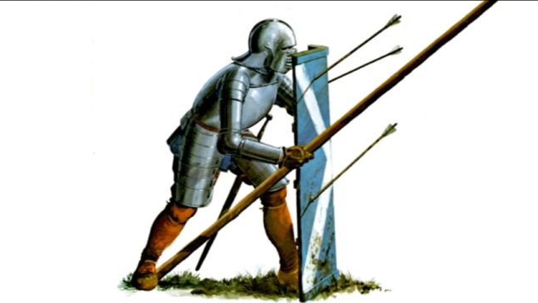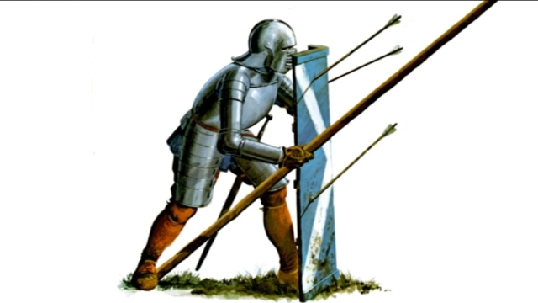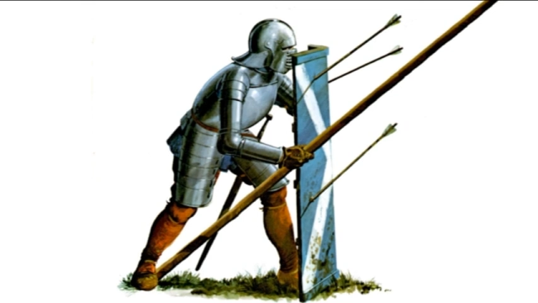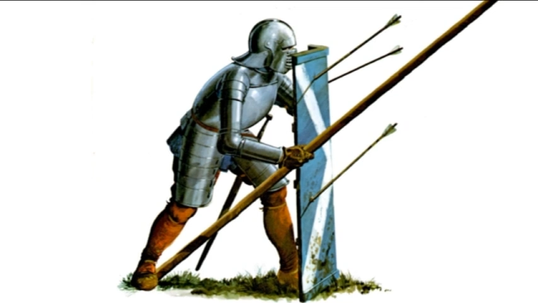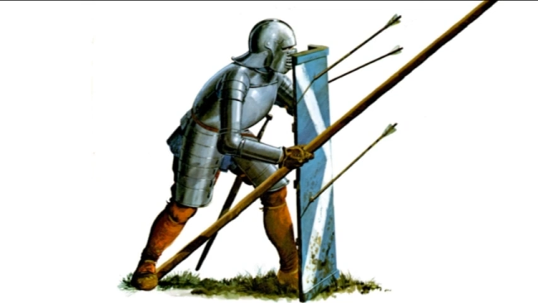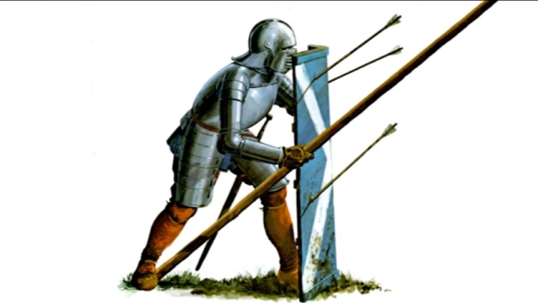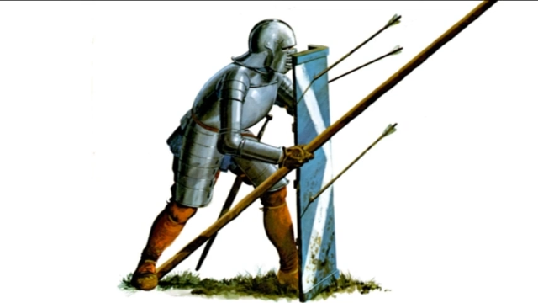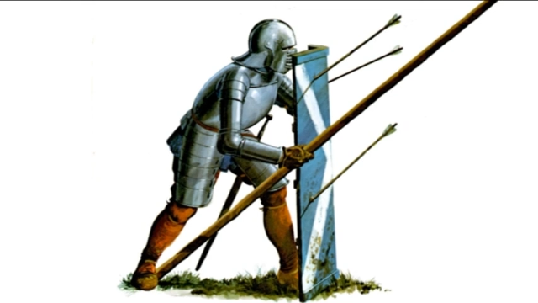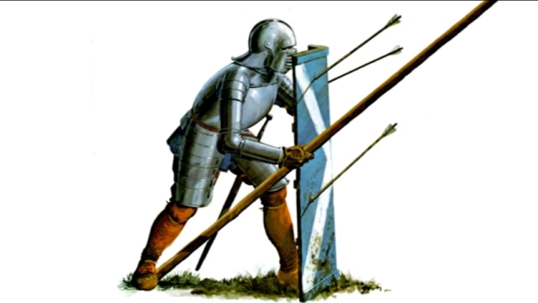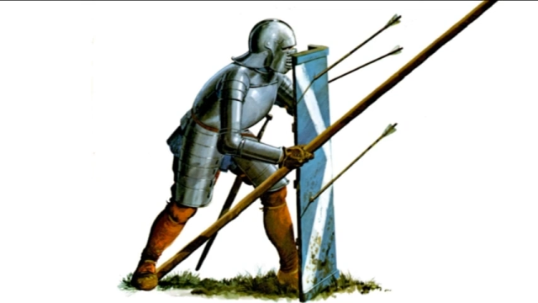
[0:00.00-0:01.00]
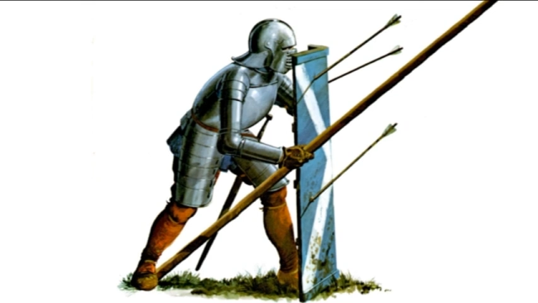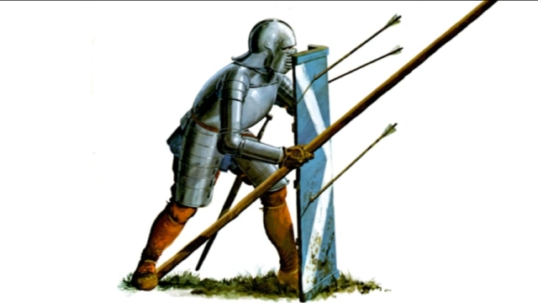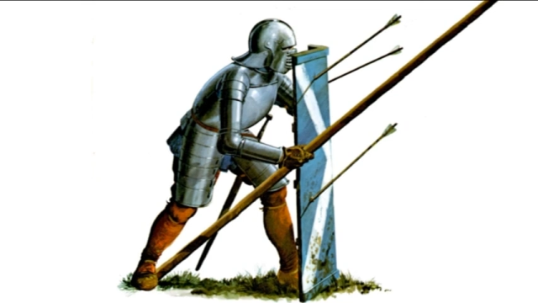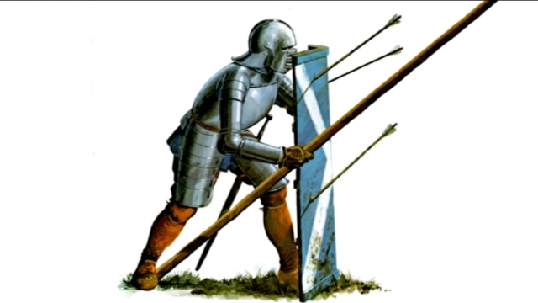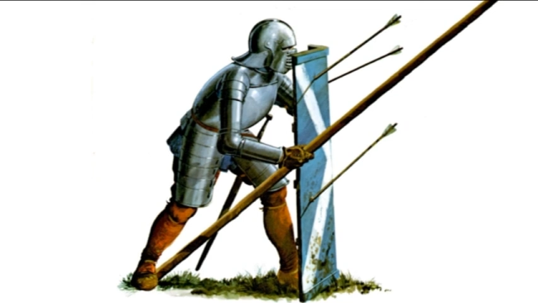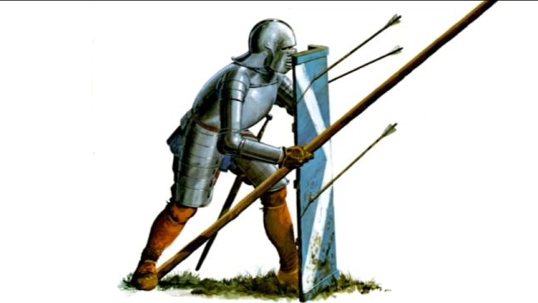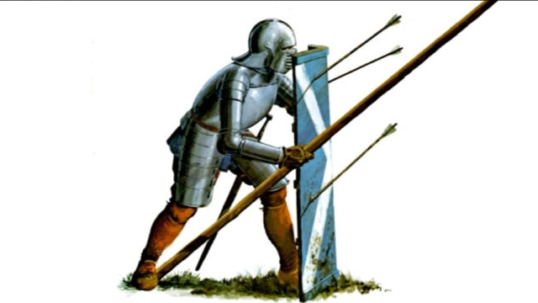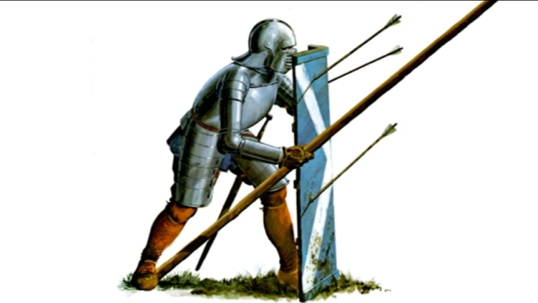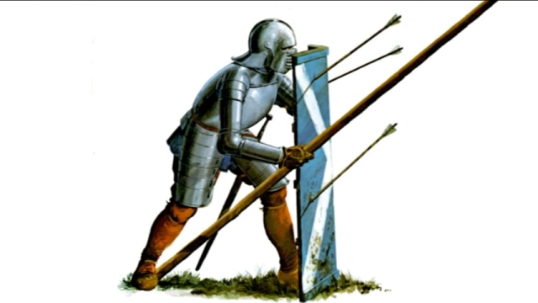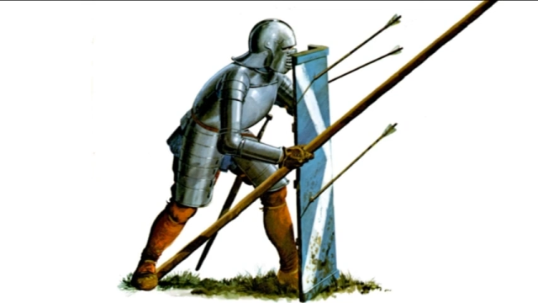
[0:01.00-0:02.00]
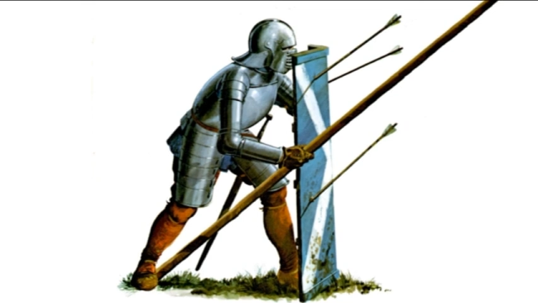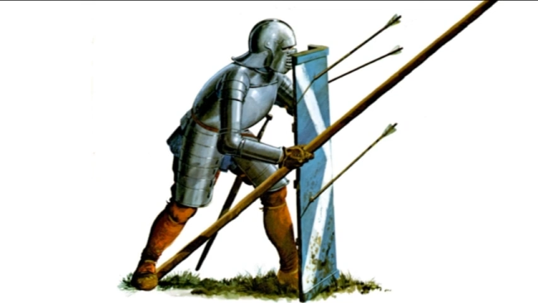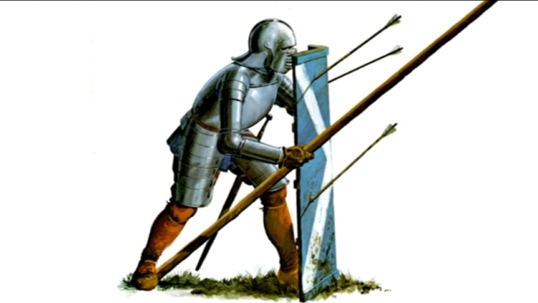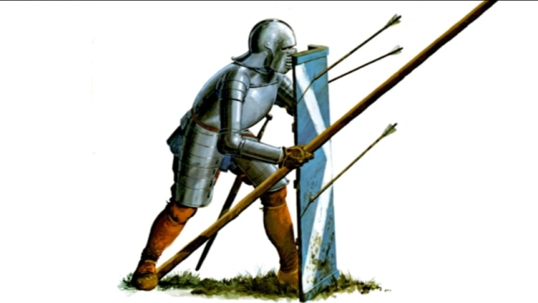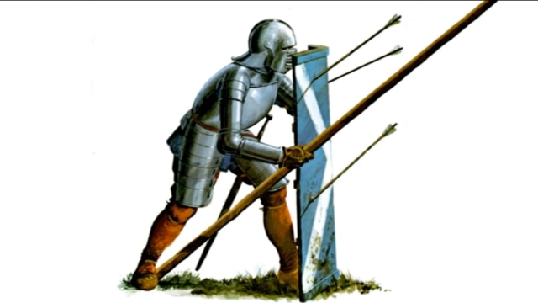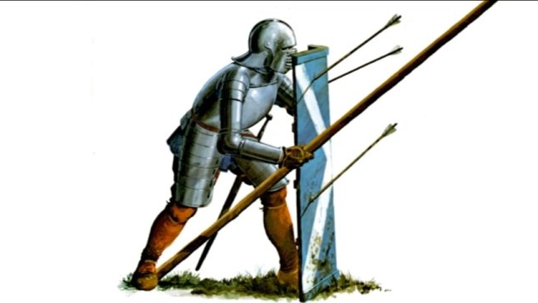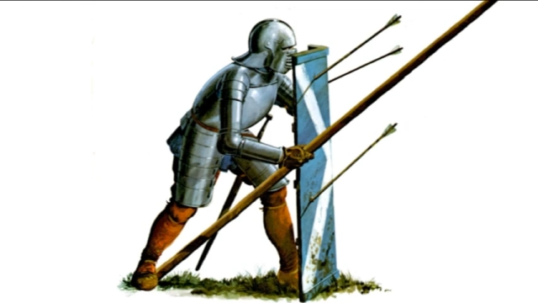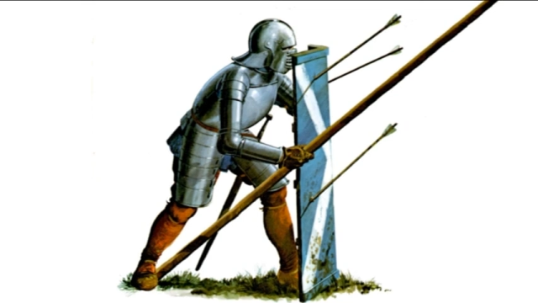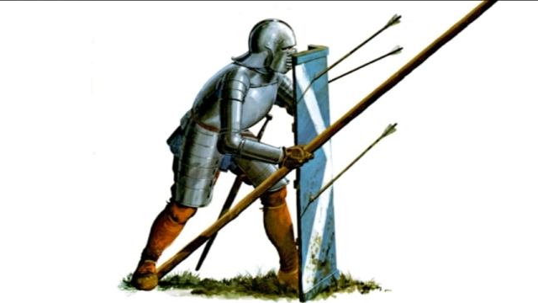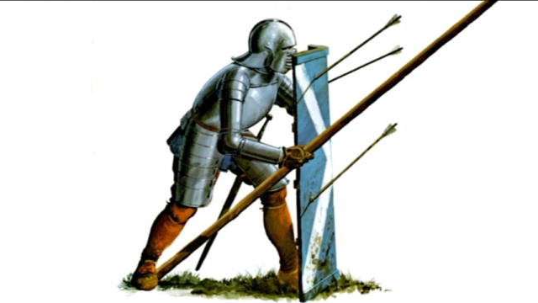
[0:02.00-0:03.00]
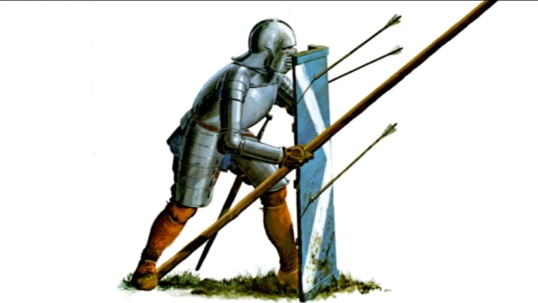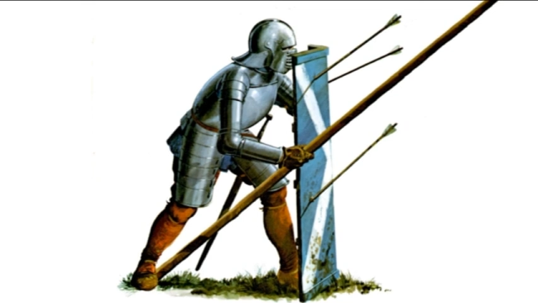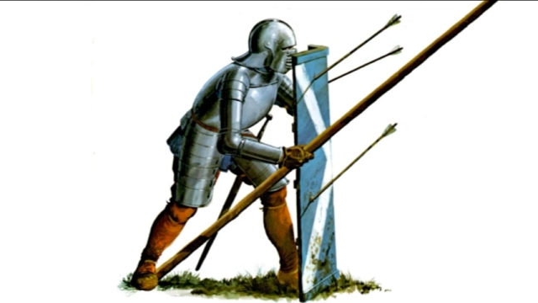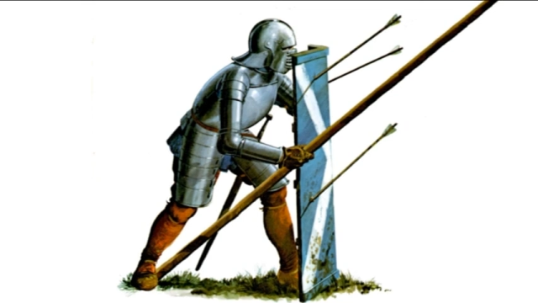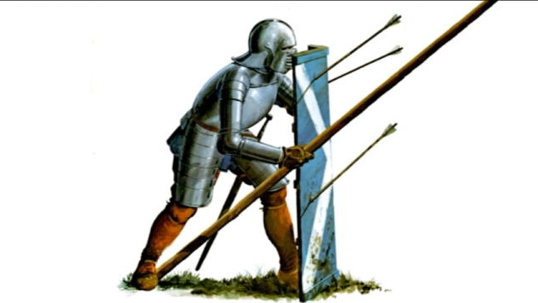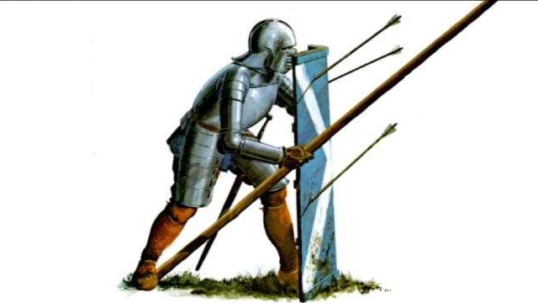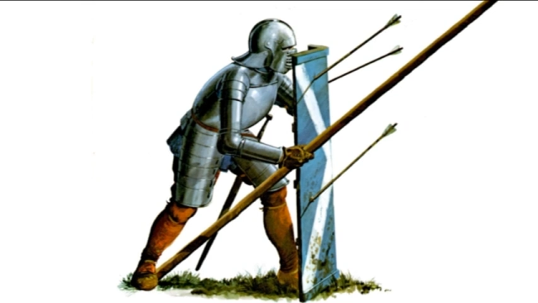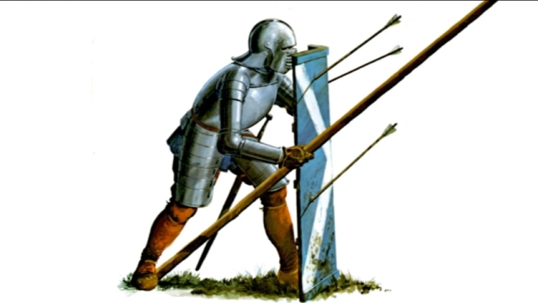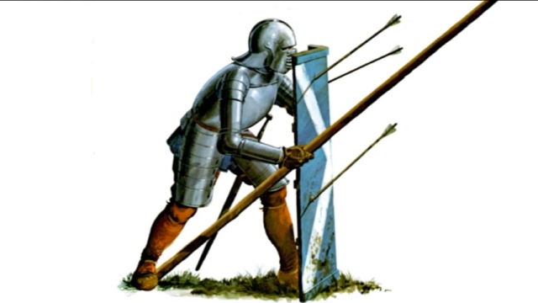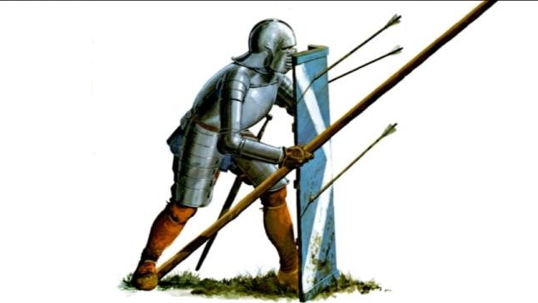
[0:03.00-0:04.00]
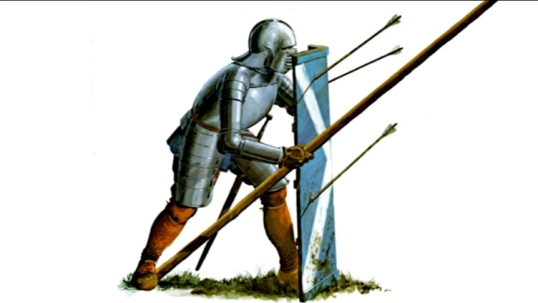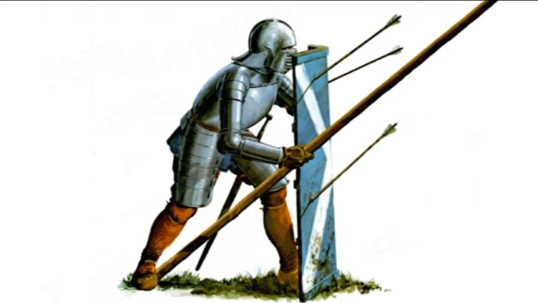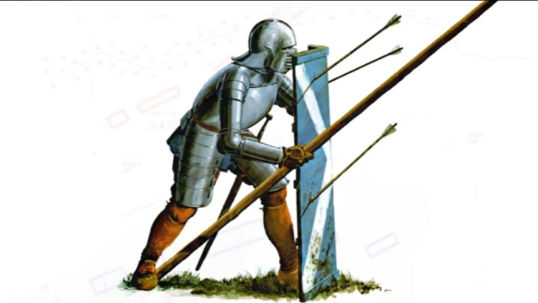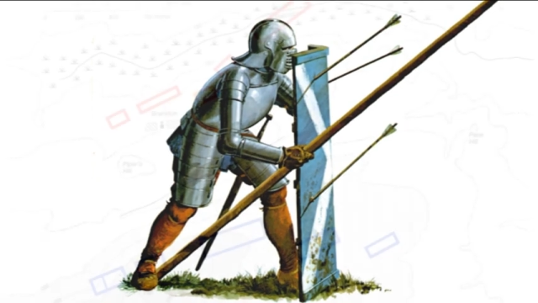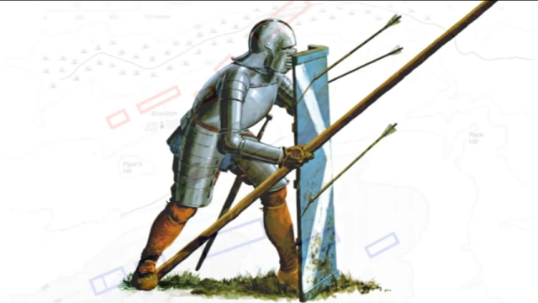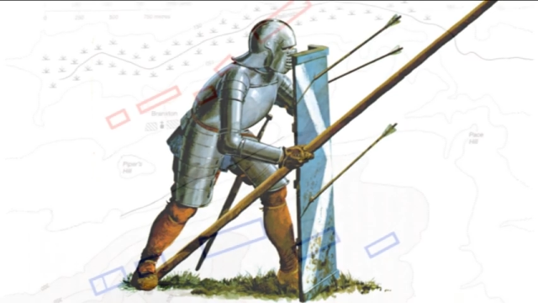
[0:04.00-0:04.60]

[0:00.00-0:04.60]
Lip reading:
[unreadable: no face in view]